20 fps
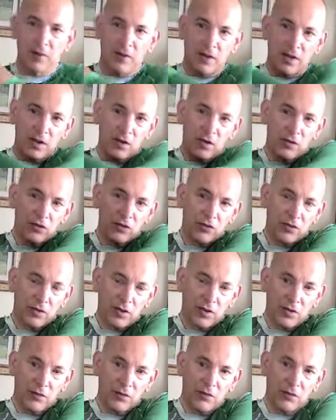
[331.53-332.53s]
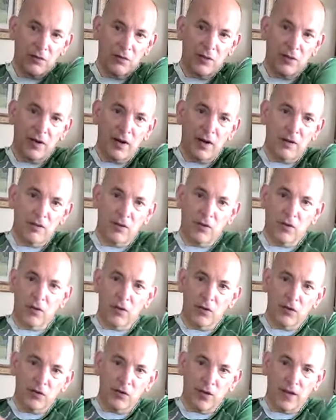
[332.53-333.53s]
It goes right
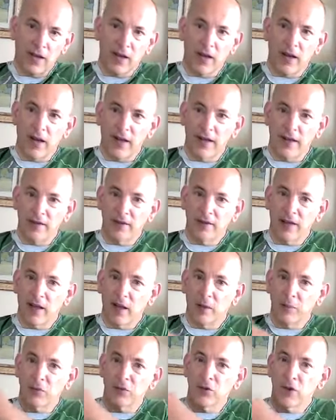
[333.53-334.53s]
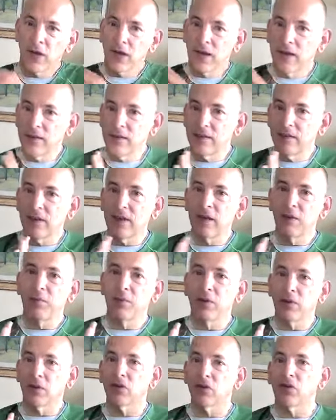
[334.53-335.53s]
across here, and it helps
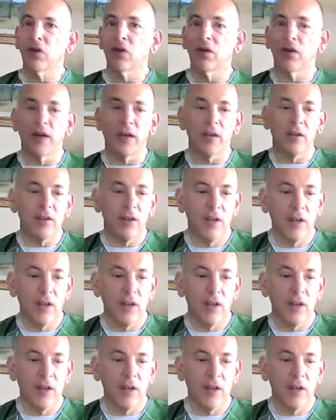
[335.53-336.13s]
deepen the socket.